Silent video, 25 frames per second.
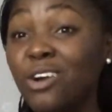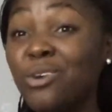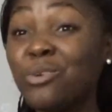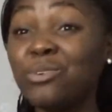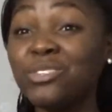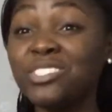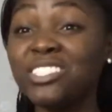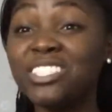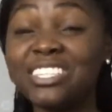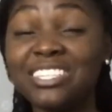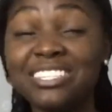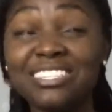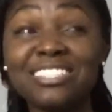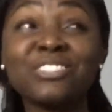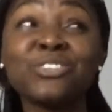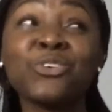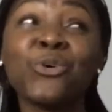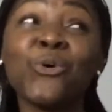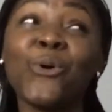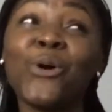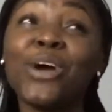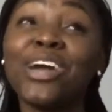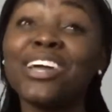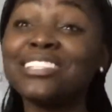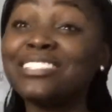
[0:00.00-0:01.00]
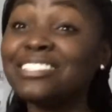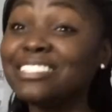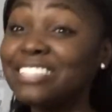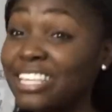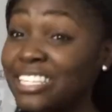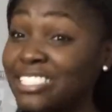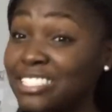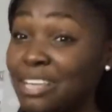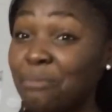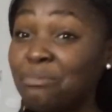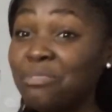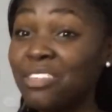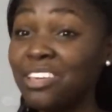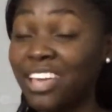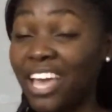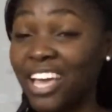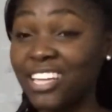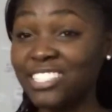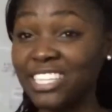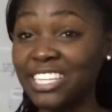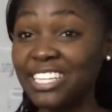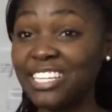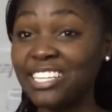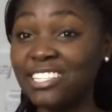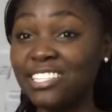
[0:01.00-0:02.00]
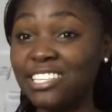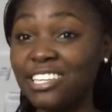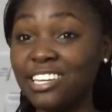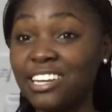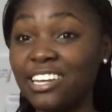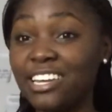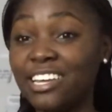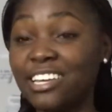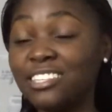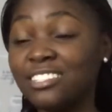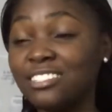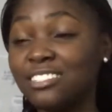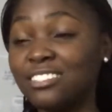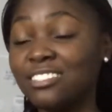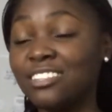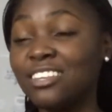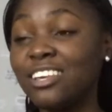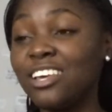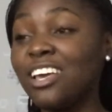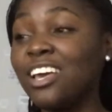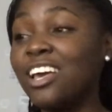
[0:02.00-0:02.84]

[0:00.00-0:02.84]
which is it's something actually serious.